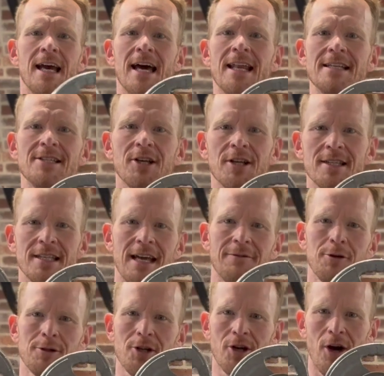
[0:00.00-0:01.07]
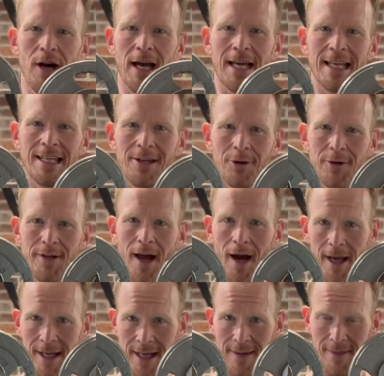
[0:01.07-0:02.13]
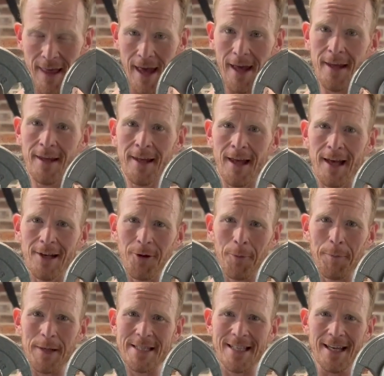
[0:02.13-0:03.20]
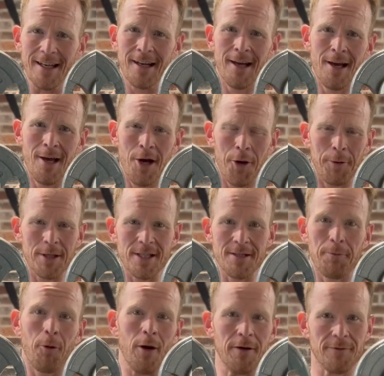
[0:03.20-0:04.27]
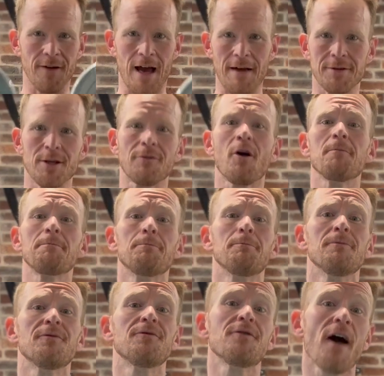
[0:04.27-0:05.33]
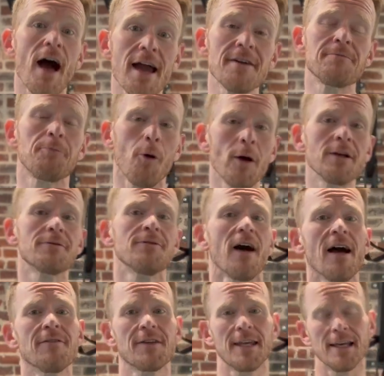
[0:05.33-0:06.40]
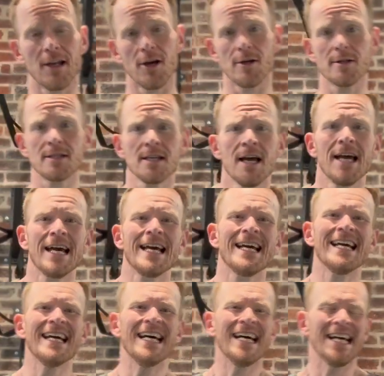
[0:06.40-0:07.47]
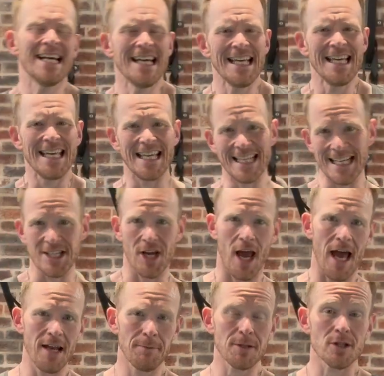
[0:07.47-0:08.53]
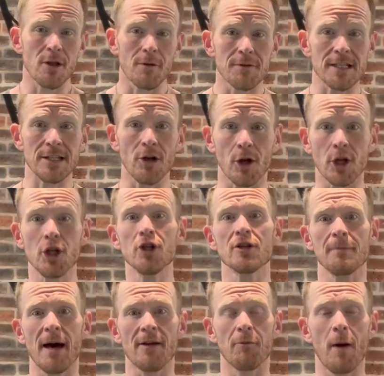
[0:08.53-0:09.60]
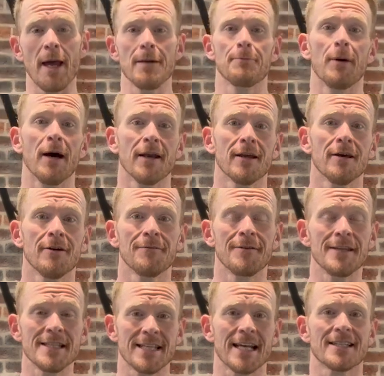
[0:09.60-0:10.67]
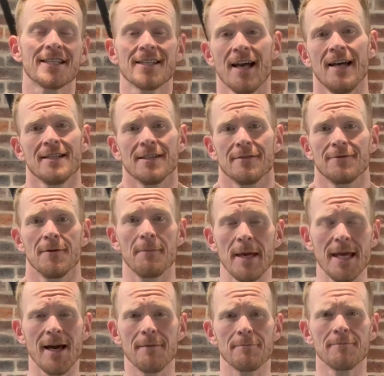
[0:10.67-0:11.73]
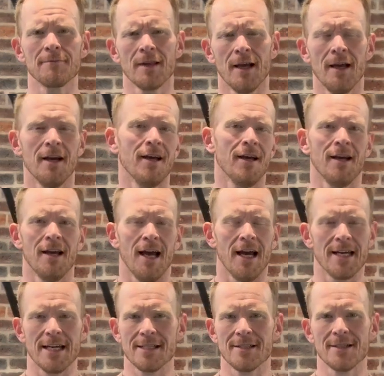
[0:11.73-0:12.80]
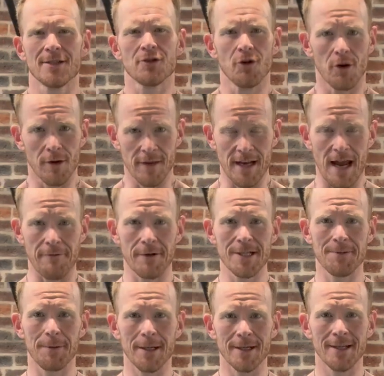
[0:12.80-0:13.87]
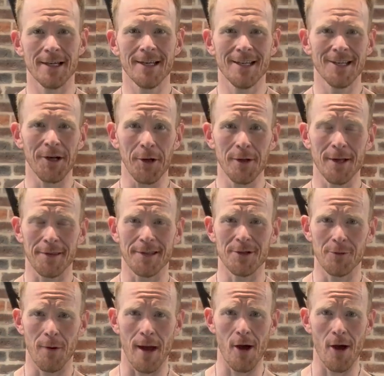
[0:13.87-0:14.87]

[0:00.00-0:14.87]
And as you can see, I've also got like a little nugget in there, a little biscuit, which is a 0.5. So I've got 5.5 kilos in each hand, which is obviously not a huge amount of weight, but for this exercise, and for me, I'm, I guess, stronger than average, but nothing to write